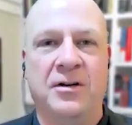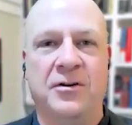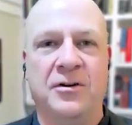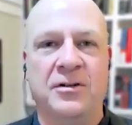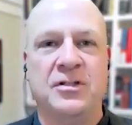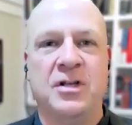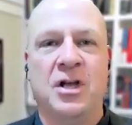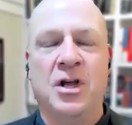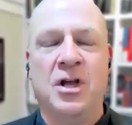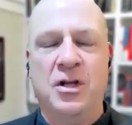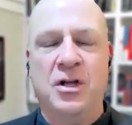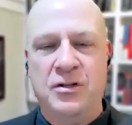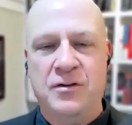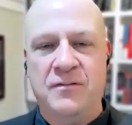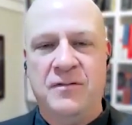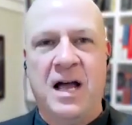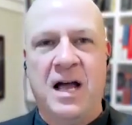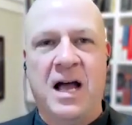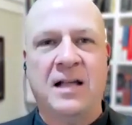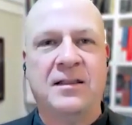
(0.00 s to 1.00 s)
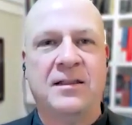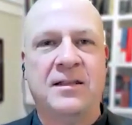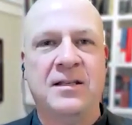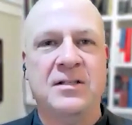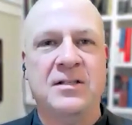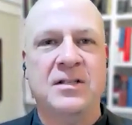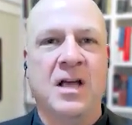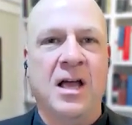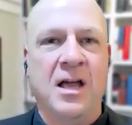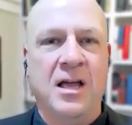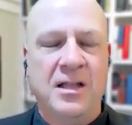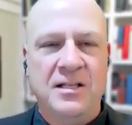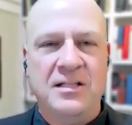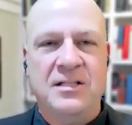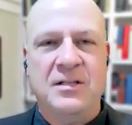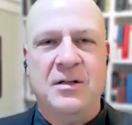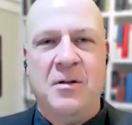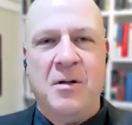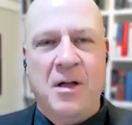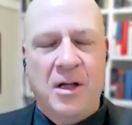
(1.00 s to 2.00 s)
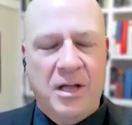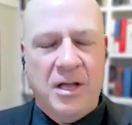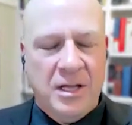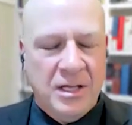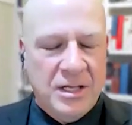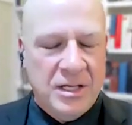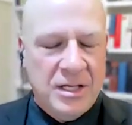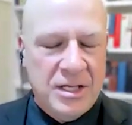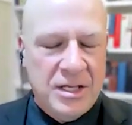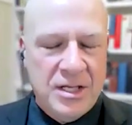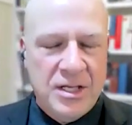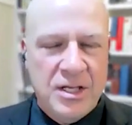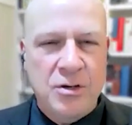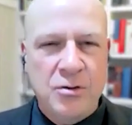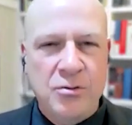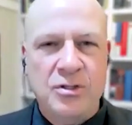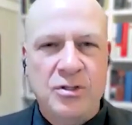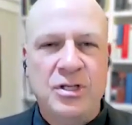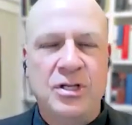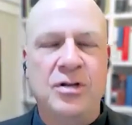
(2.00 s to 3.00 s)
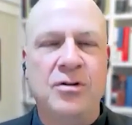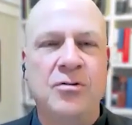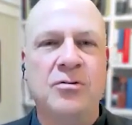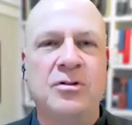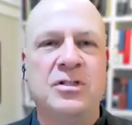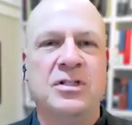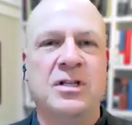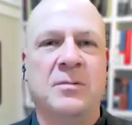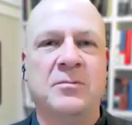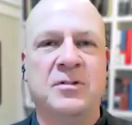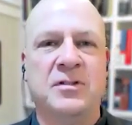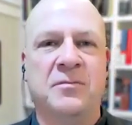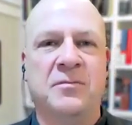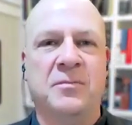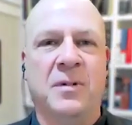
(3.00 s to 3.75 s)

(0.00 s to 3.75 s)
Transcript: here is you've got these huge sums of